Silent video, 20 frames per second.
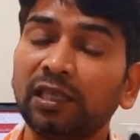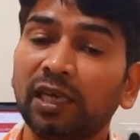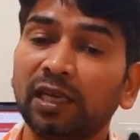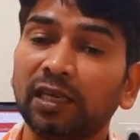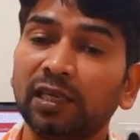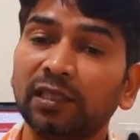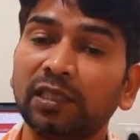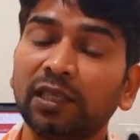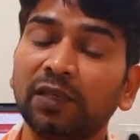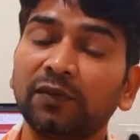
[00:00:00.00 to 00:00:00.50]

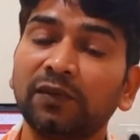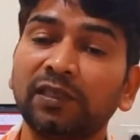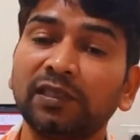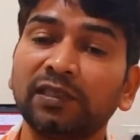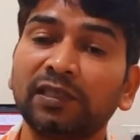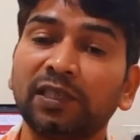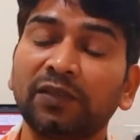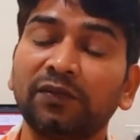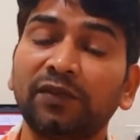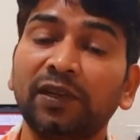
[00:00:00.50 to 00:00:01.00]
Another one is
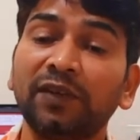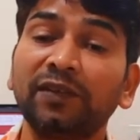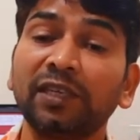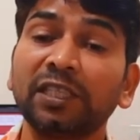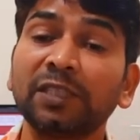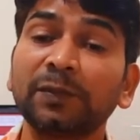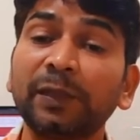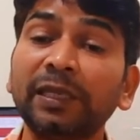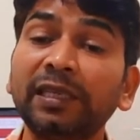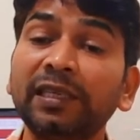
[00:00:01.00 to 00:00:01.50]
that web
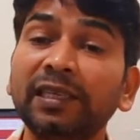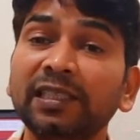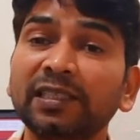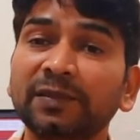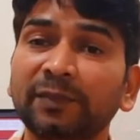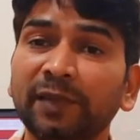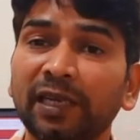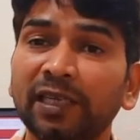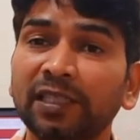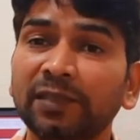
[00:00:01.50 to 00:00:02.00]
experience
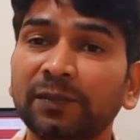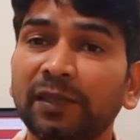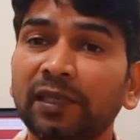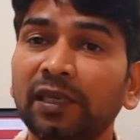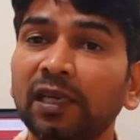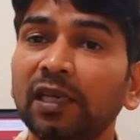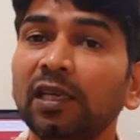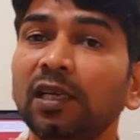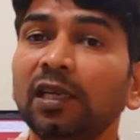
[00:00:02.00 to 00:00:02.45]
management,